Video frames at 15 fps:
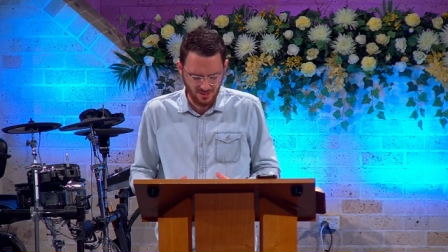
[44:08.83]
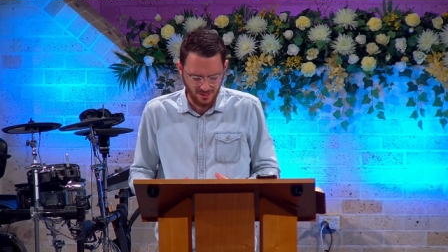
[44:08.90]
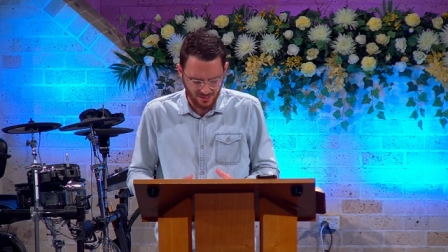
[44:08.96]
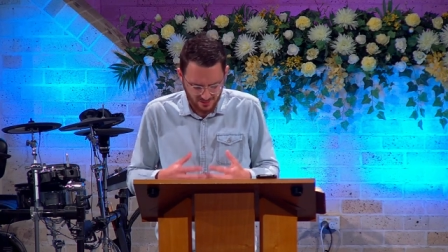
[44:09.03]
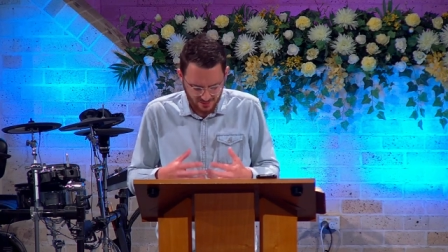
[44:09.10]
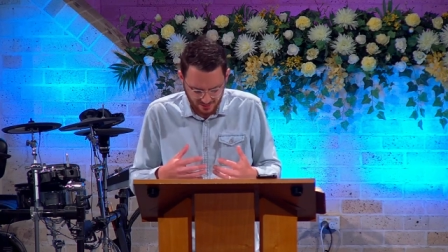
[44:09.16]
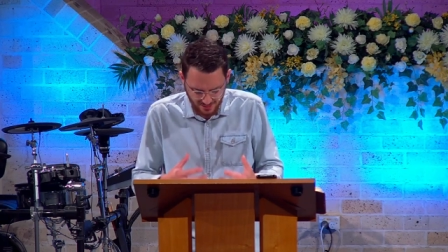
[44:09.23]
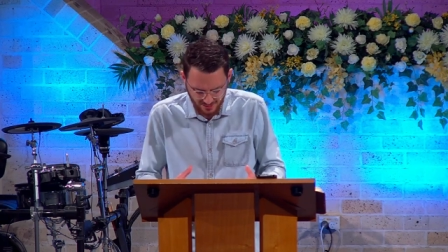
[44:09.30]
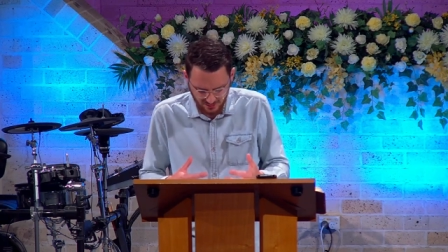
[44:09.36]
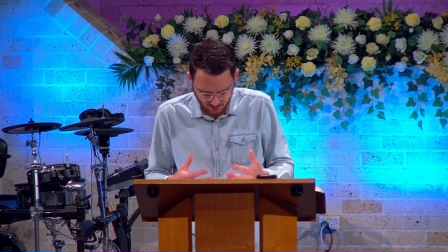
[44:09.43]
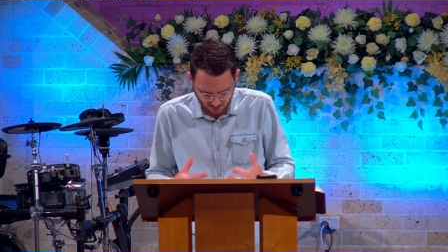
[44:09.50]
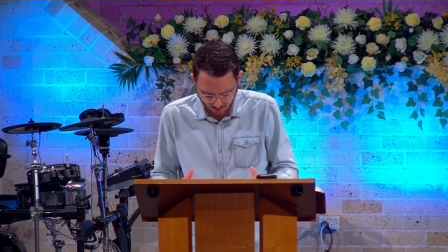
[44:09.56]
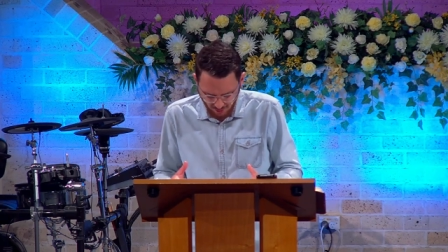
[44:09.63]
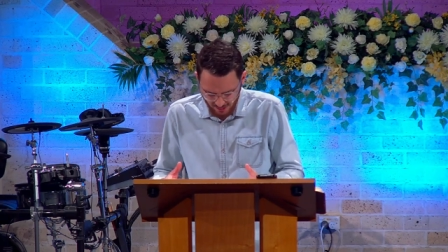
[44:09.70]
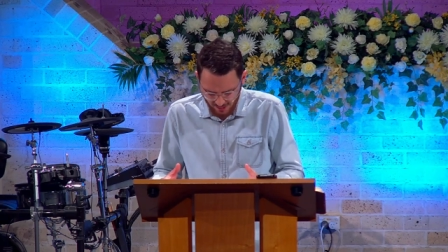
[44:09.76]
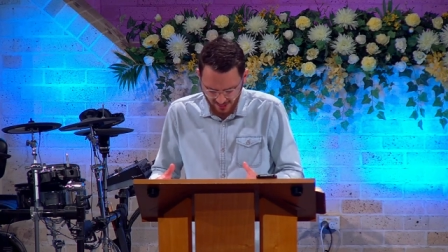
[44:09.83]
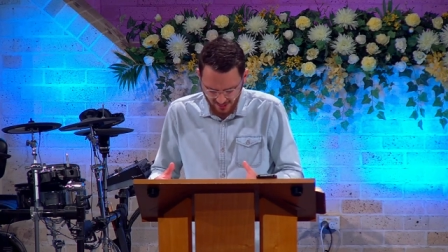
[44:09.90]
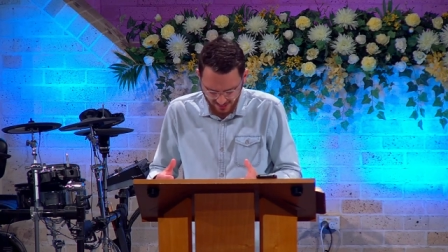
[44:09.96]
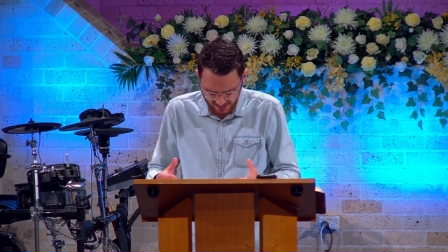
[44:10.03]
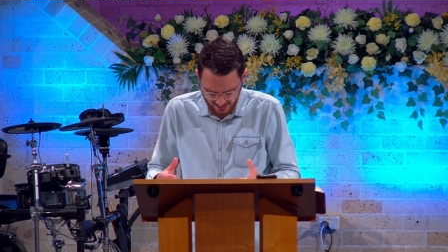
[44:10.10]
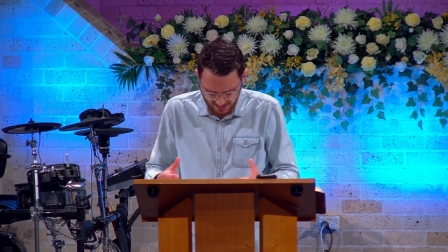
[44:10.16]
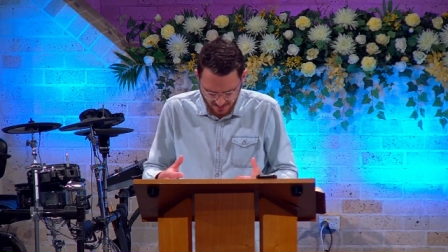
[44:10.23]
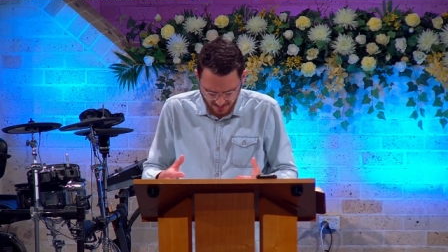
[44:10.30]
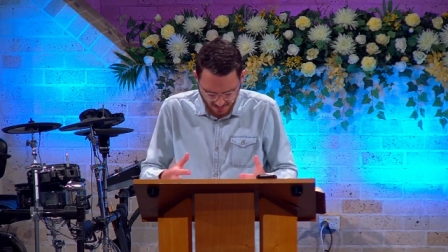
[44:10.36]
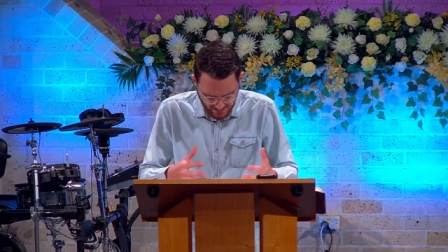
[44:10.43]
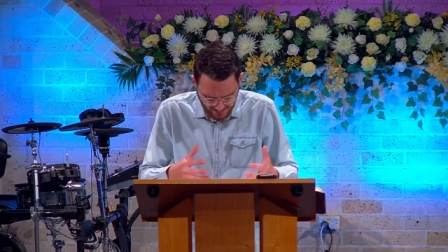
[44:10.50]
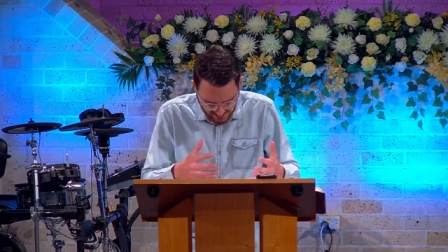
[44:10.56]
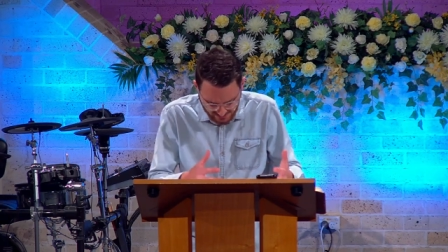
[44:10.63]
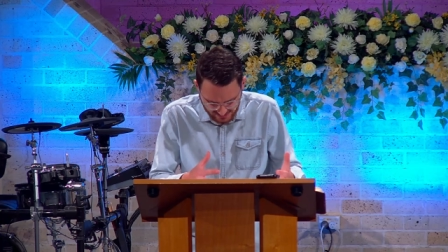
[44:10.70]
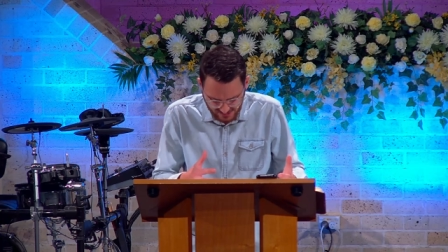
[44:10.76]
And that's why
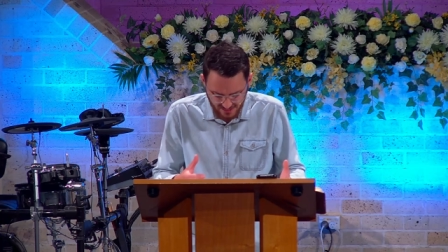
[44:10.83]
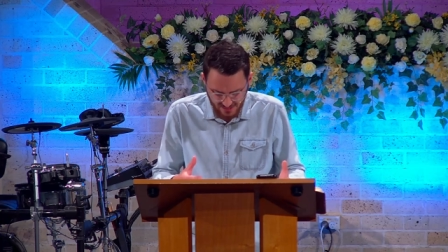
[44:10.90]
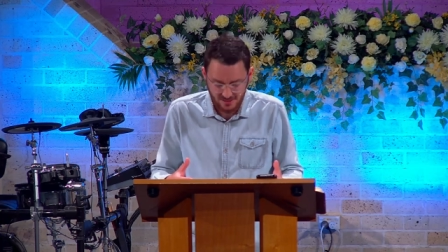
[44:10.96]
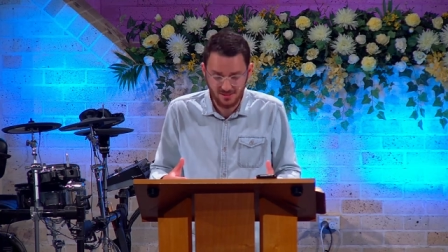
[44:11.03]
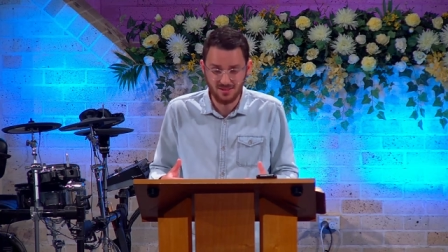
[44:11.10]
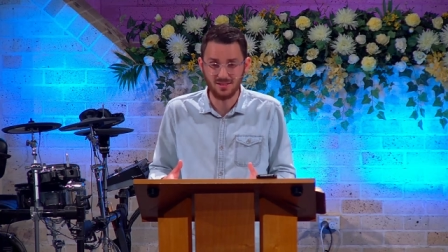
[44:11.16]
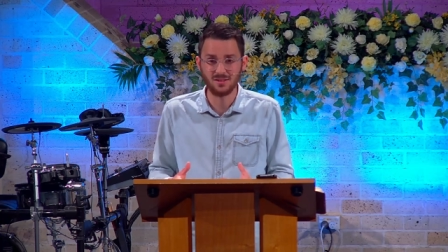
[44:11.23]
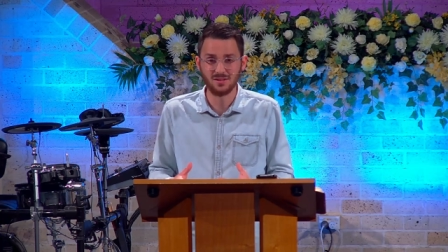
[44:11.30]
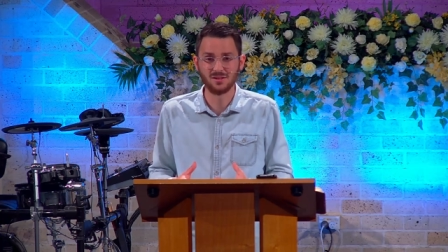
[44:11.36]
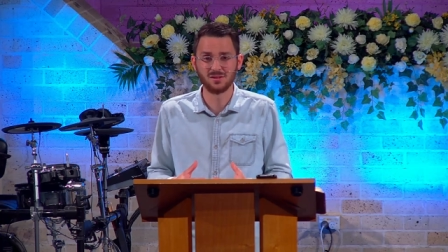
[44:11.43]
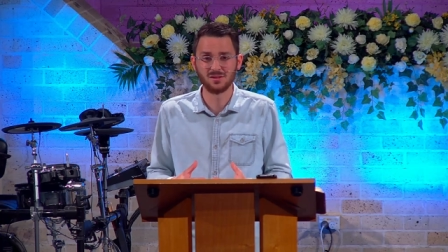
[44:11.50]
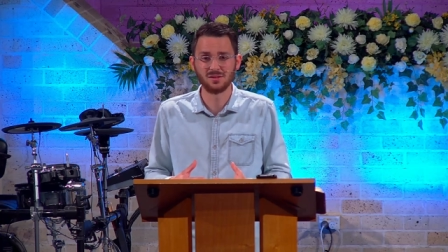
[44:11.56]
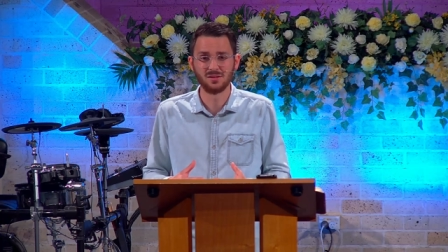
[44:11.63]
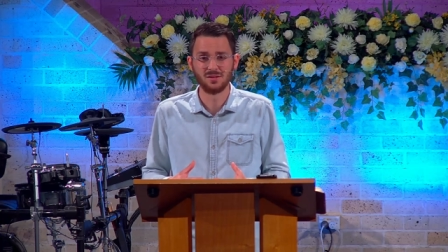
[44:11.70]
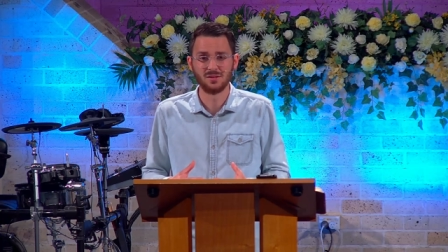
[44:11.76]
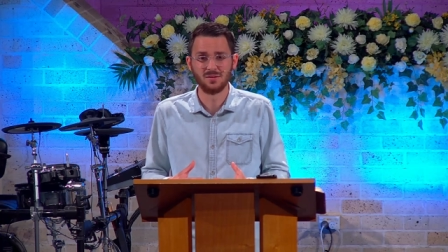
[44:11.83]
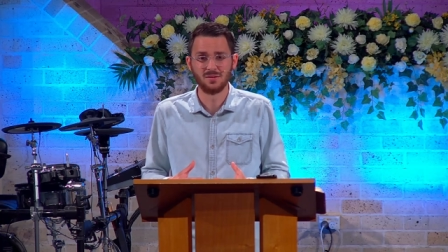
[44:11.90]
he says this